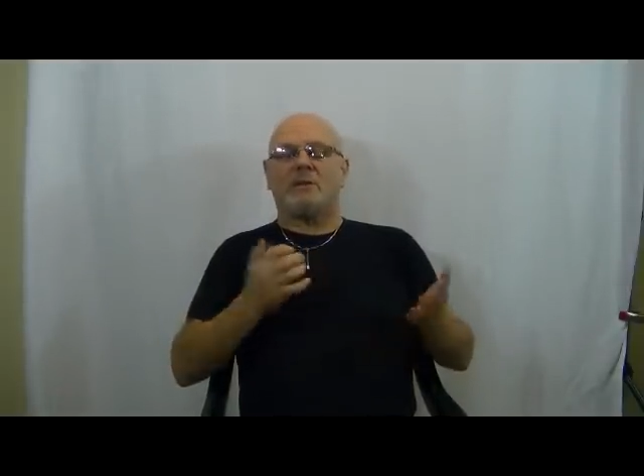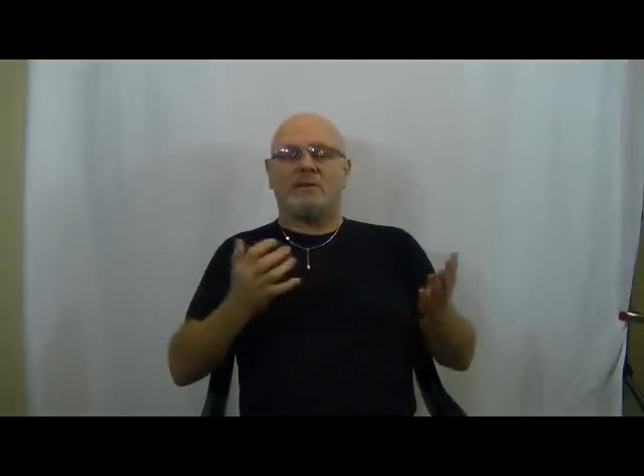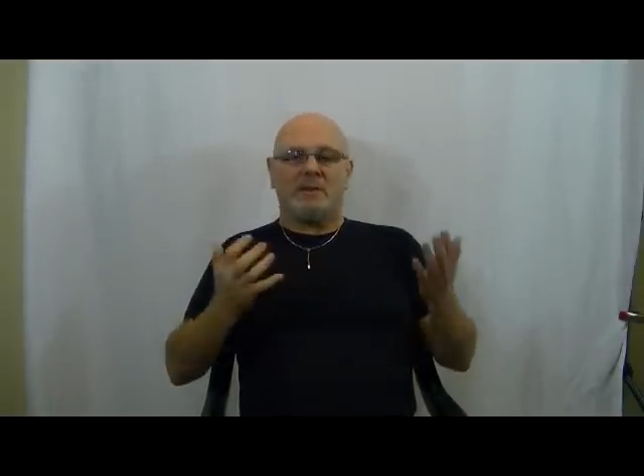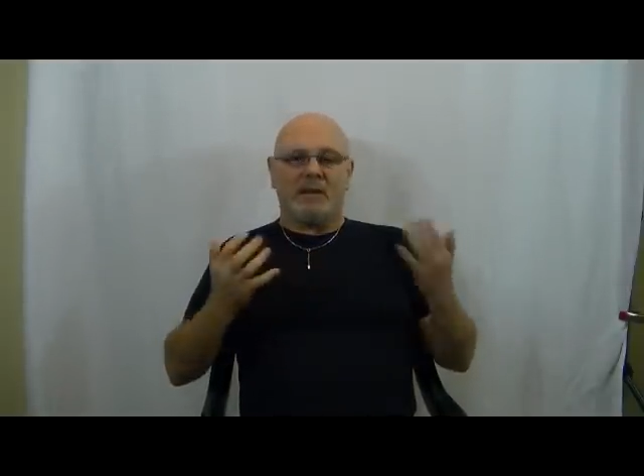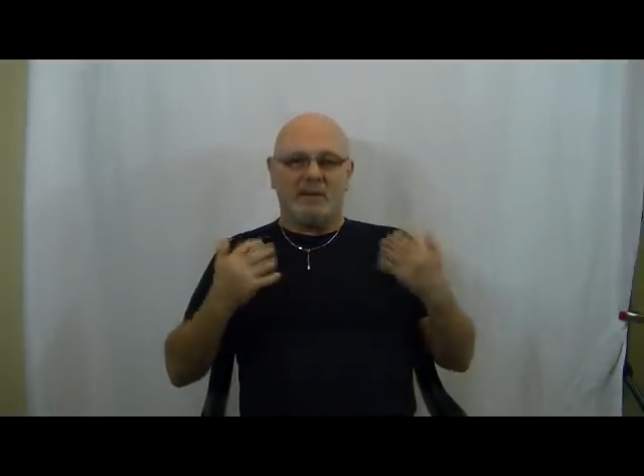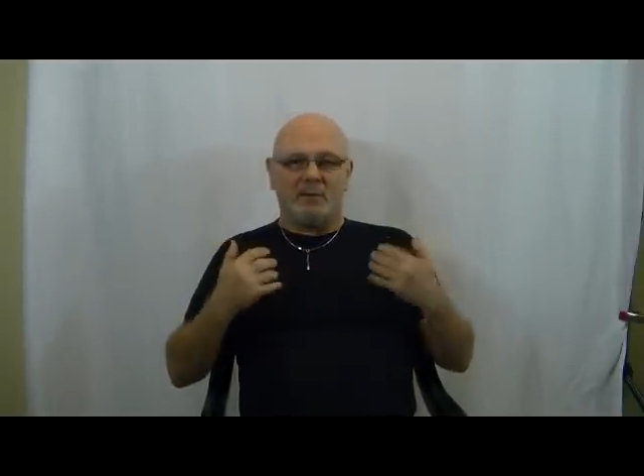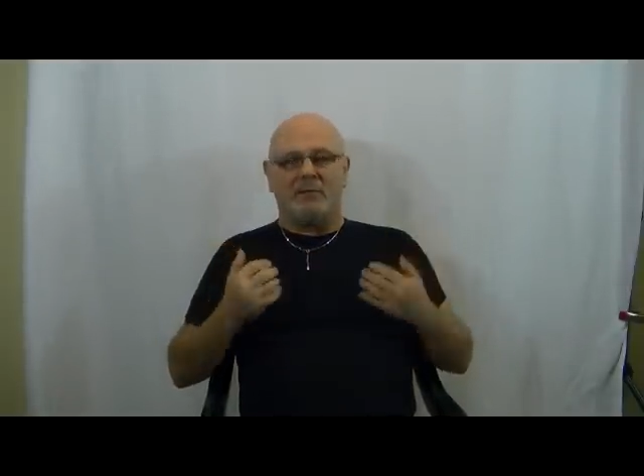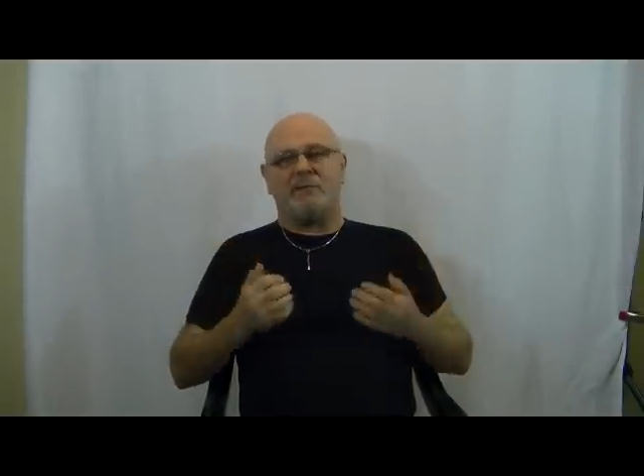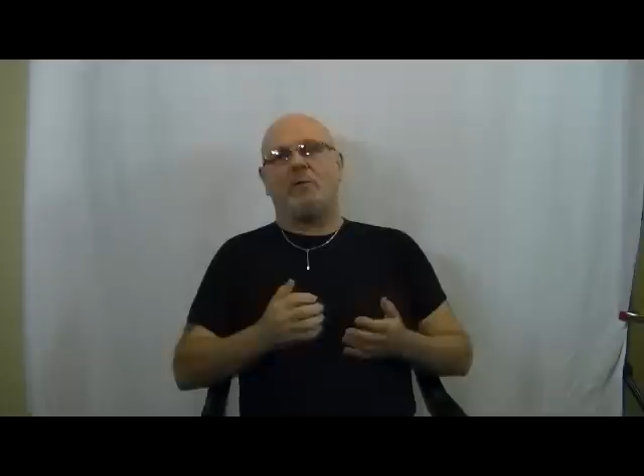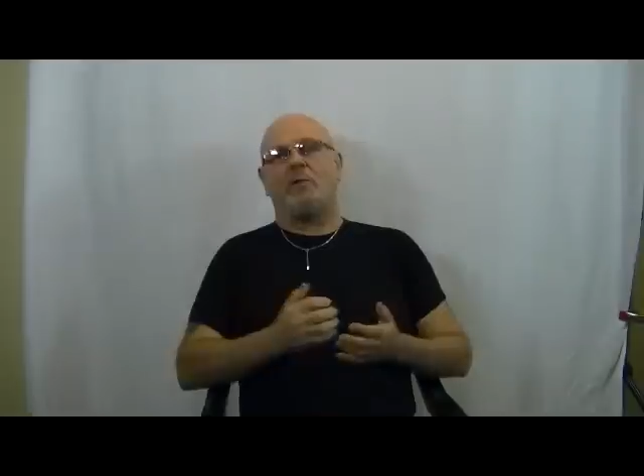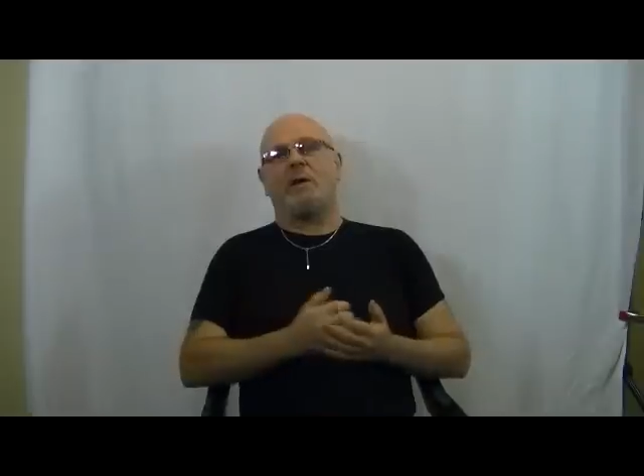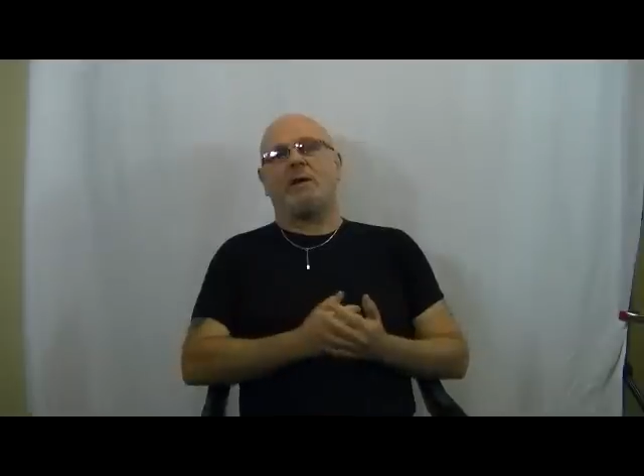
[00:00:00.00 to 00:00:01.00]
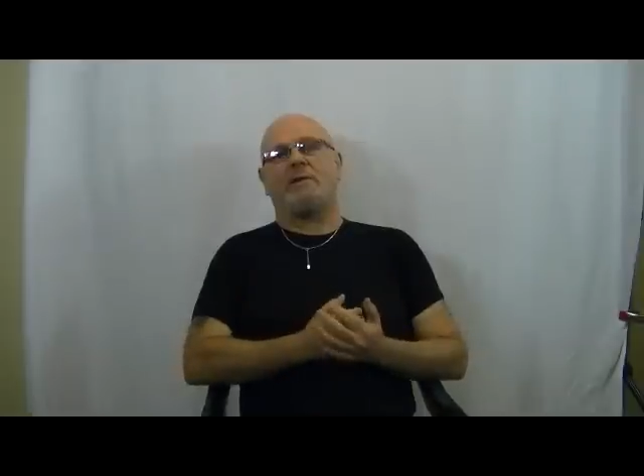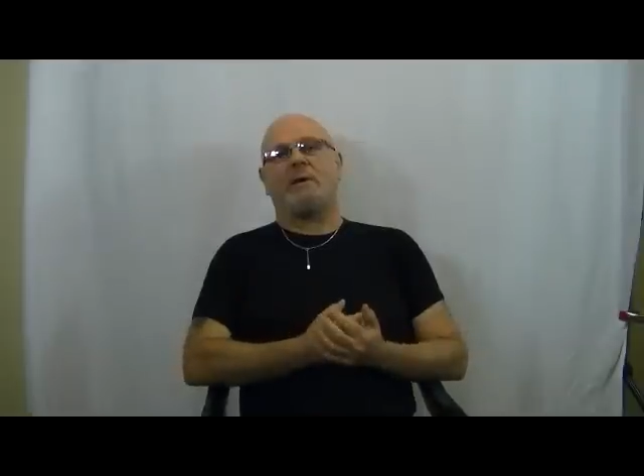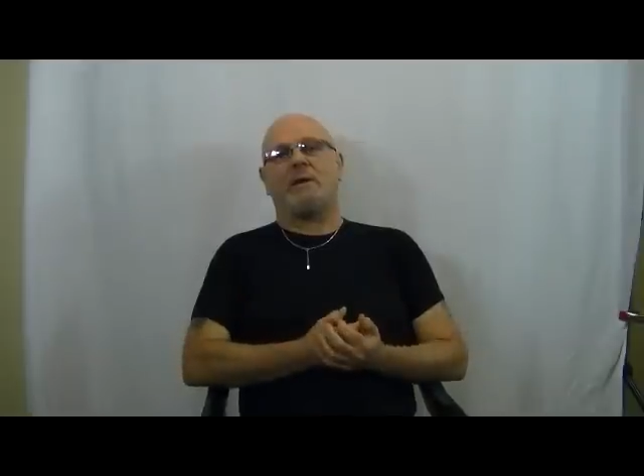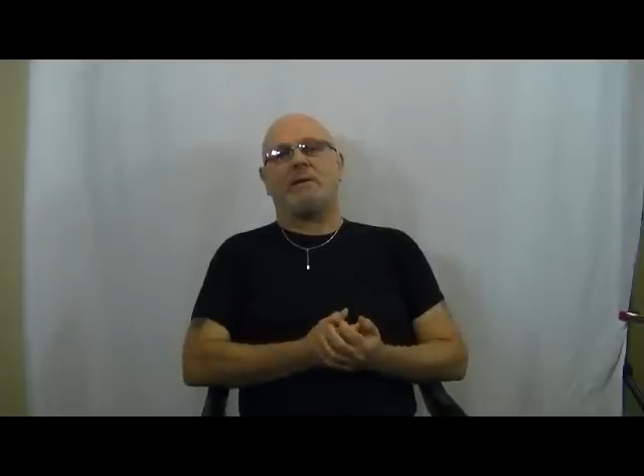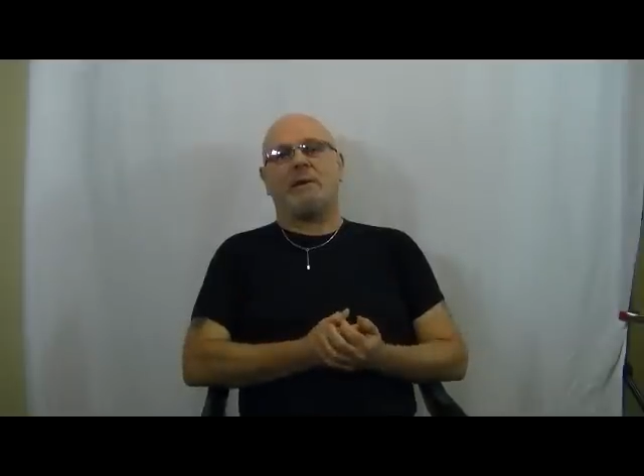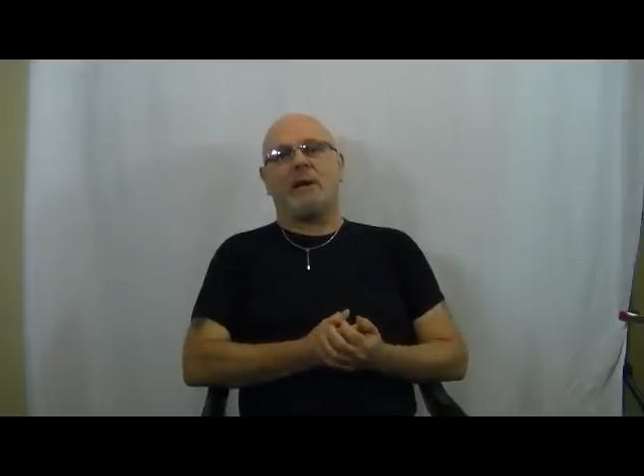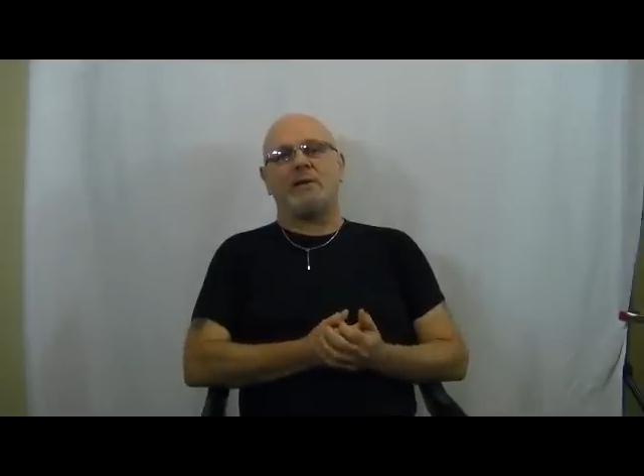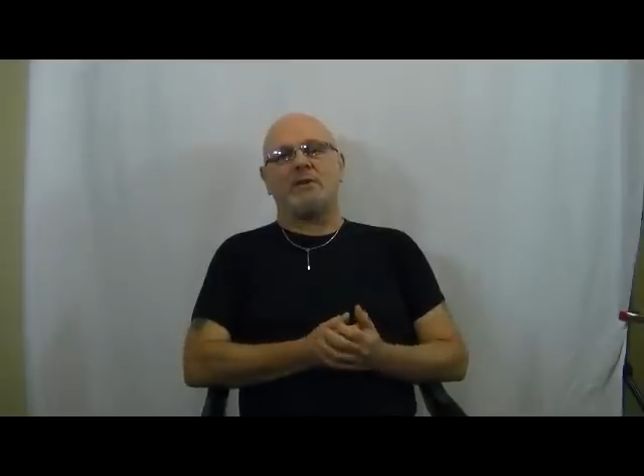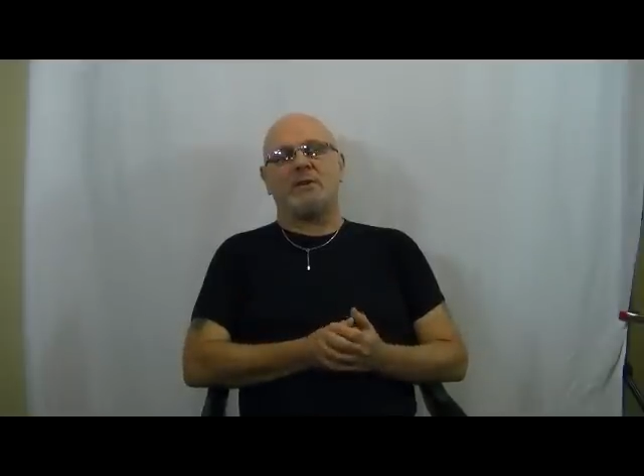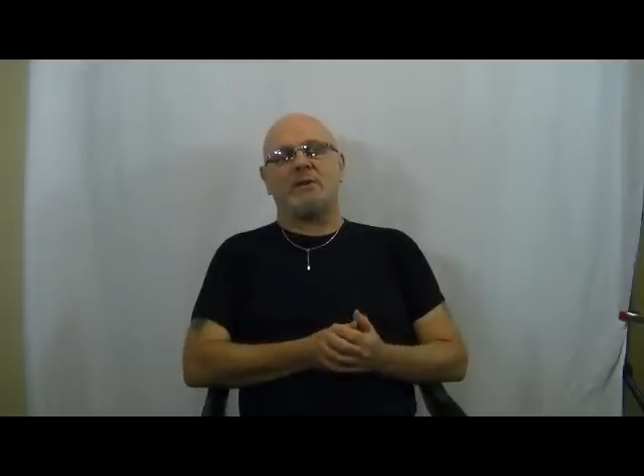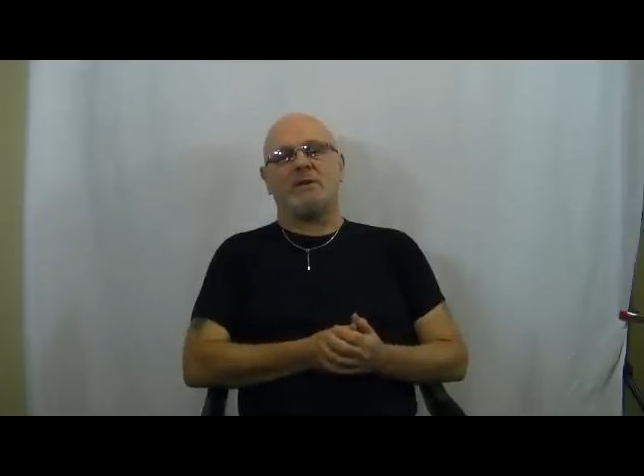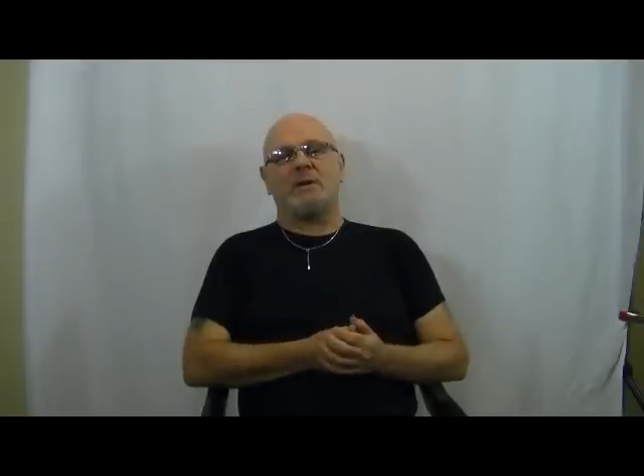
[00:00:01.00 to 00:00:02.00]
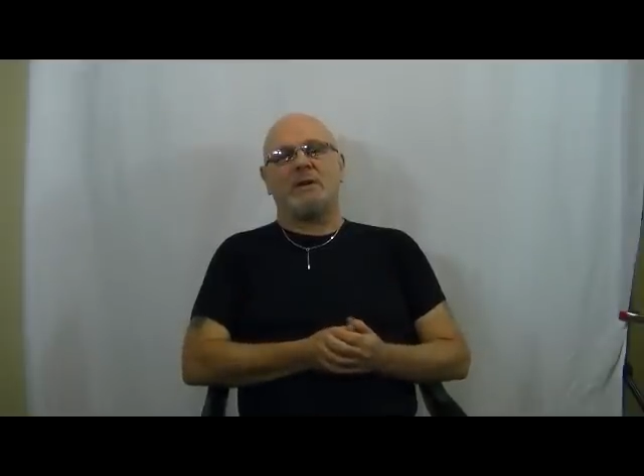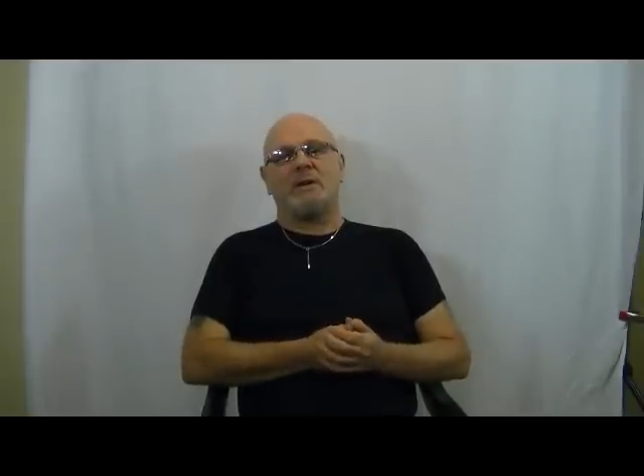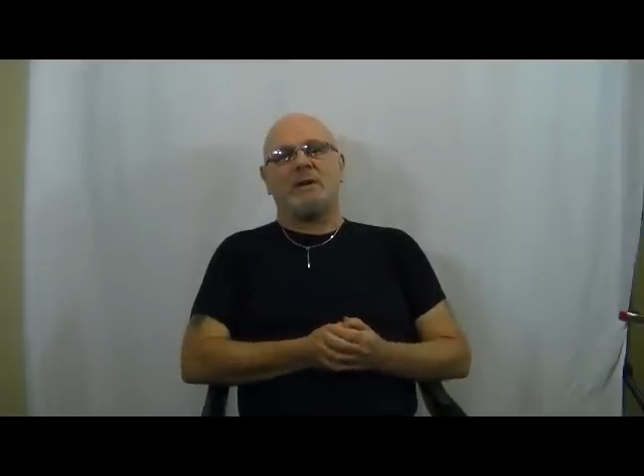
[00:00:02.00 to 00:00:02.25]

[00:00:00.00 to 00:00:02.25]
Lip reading: continual falling sensation.